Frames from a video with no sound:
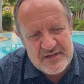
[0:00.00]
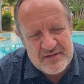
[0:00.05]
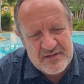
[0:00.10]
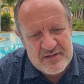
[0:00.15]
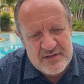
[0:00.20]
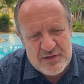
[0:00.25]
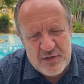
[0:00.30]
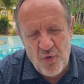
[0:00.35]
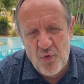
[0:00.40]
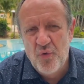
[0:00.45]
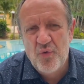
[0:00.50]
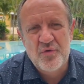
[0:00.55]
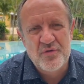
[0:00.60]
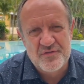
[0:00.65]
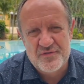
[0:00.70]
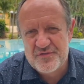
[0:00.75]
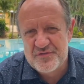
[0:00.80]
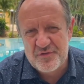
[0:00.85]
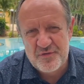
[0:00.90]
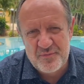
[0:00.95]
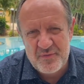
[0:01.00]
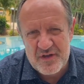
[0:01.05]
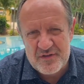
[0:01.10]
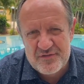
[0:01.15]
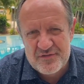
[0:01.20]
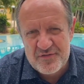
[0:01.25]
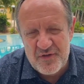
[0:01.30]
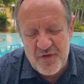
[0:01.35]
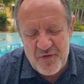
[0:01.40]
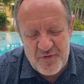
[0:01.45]
launched, or my
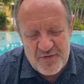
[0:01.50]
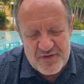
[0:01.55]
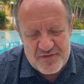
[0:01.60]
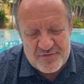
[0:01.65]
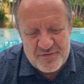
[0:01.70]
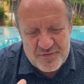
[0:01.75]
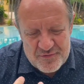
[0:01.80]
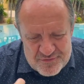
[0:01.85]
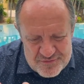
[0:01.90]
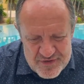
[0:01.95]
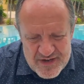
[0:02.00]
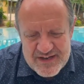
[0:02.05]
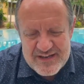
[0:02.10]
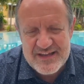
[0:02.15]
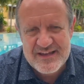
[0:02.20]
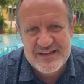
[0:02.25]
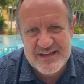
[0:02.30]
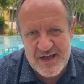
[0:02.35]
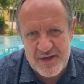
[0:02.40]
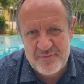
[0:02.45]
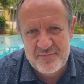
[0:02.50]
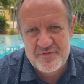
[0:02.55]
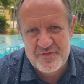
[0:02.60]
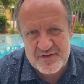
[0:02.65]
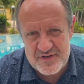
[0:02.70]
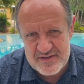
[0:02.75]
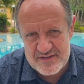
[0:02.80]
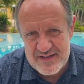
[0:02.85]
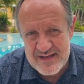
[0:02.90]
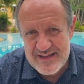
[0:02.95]
soul is already
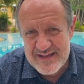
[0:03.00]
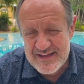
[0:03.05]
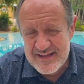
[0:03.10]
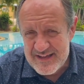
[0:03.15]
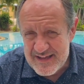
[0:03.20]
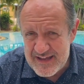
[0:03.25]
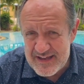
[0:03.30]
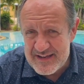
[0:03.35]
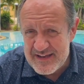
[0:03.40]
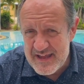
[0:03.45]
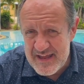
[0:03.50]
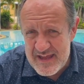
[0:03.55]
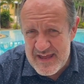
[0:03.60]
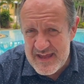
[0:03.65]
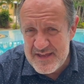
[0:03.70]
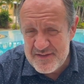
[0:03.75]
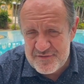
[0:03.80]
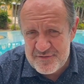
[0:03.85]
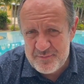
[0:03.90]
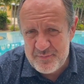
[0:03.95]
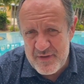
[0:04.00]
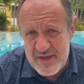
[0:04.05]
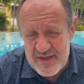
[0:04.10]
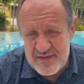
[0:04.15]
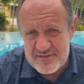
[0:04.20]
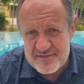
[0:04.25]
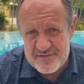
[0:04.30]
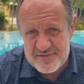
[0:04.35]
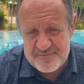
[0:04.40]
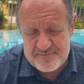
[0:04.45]
comforted in his
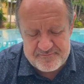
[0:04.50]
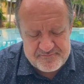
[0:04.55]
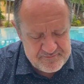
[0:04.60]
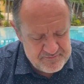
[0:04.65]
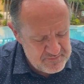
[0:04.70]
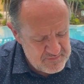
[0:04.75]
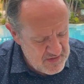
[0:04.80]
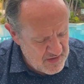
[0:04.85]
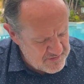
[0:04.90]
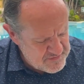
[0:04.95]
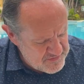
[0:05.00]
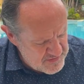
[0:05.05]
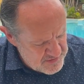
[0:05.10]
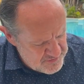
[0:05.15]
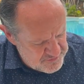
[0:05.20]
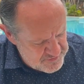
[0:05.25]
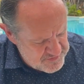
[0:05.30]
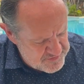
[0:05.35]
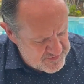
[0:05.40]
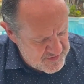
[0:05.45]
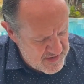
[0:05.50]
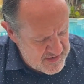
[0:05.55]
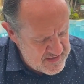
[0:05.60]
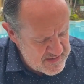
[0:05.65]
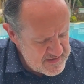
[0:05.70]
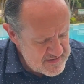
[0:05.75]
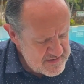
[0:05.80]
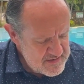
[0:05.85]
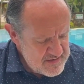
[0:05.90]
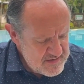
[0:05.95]
peace. Now it's interesting
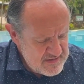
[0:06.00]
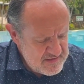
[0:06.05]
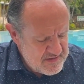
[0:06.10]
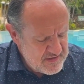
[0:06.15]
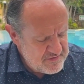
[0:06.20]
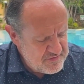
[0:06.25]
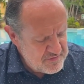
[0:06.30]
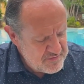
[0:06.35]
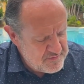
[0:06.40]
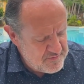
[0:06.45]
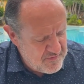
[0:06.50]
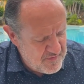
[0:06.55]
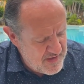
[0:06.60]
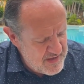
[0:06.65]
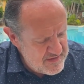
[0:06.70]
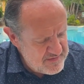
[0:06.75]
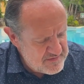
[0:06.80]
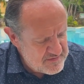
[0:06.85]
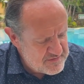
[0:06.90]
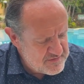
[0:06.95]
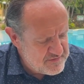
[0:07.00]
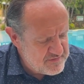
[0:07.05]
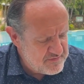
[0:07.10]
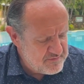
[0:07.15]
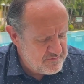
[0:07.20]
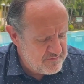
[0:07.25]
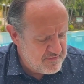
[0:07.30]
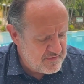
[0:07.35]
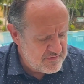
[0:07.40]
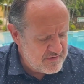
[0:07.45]
that you'll find this
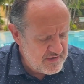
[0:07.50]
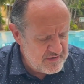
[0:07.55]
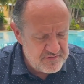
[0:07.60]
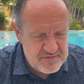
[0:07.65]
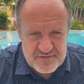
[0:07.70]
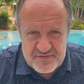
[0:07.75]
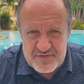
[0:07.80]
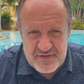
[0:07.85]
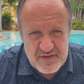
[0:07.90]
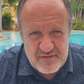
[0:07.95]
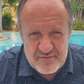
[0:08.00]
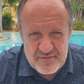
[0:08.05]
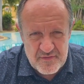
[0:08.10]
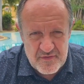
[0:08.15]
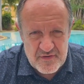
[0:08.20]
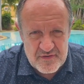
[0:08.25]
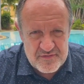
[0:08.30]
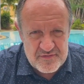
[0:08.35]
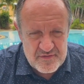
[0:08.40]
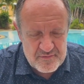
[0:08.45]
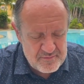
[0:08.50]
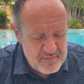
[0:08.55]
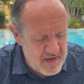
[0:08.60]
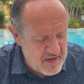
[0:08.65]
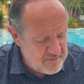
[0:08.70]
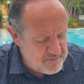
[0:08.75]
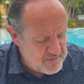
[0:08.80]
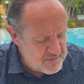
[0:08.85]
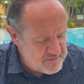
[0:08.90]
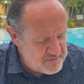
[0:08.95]
very interesting verse in
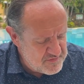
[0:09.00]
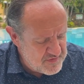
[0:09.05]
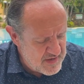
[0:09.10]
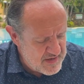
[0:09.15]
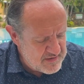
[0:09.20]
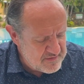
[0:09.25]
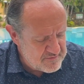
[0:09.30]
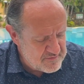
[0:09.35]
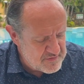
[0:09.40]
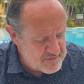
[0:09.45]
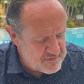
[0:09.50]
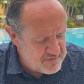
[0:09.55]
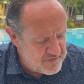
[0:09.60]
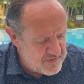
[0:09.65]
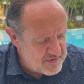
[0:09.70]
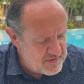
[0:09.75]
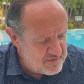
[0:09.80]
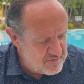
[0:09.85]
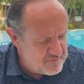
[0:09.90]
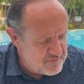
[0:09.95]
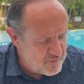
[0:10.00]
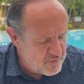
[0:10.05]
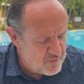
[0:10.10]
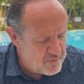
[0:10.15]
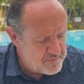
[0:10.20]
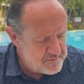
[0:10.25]
Matthew 10 verse 34.